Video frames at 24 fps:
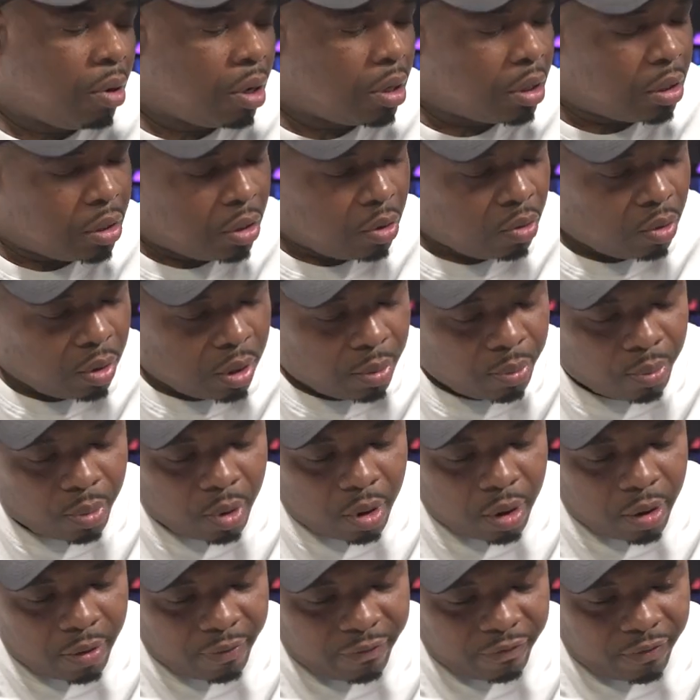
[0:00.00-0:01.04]
the Dooney
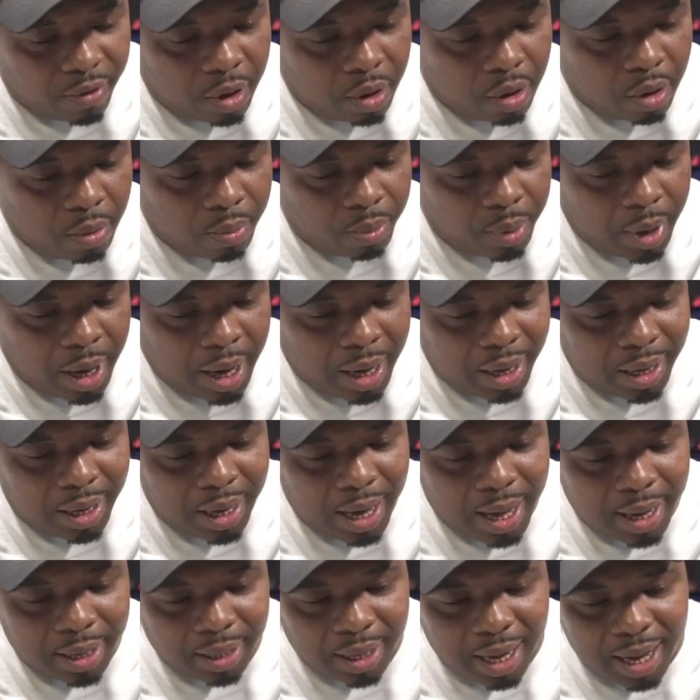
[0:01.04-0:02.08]
Boy phone probably
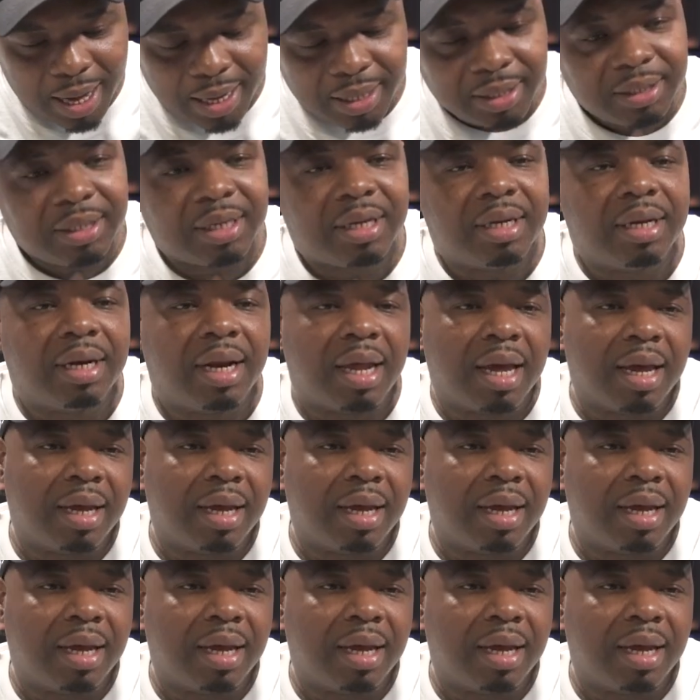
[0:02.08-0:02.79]
like 1999, you